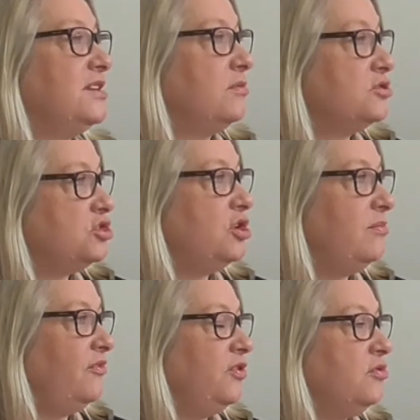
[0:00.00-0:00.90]
our
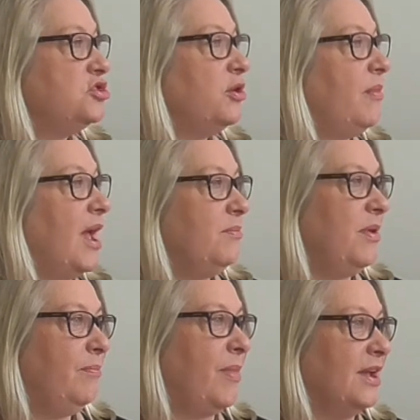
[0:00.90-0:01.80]
assumed future may be
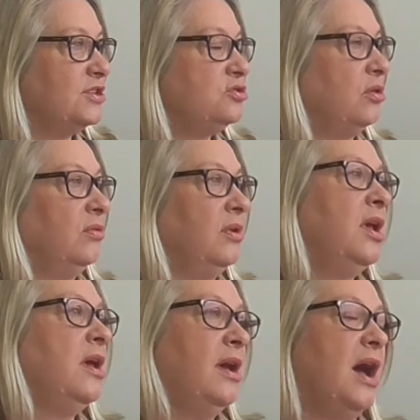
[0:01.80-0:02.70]
based on
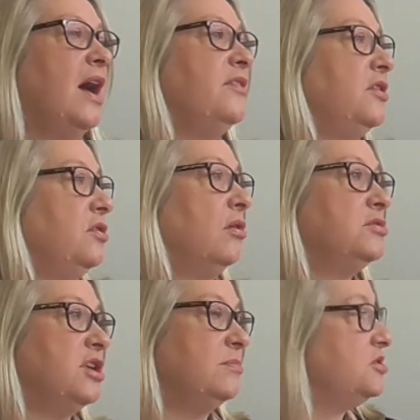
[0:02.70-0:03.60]
either
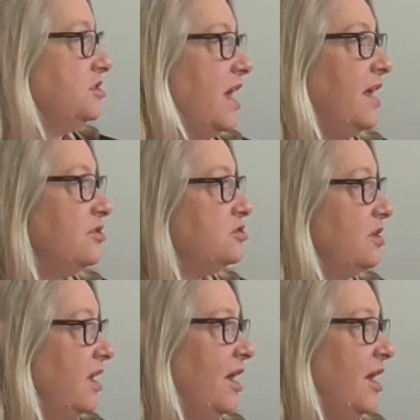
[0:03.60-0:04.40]
not up-to-date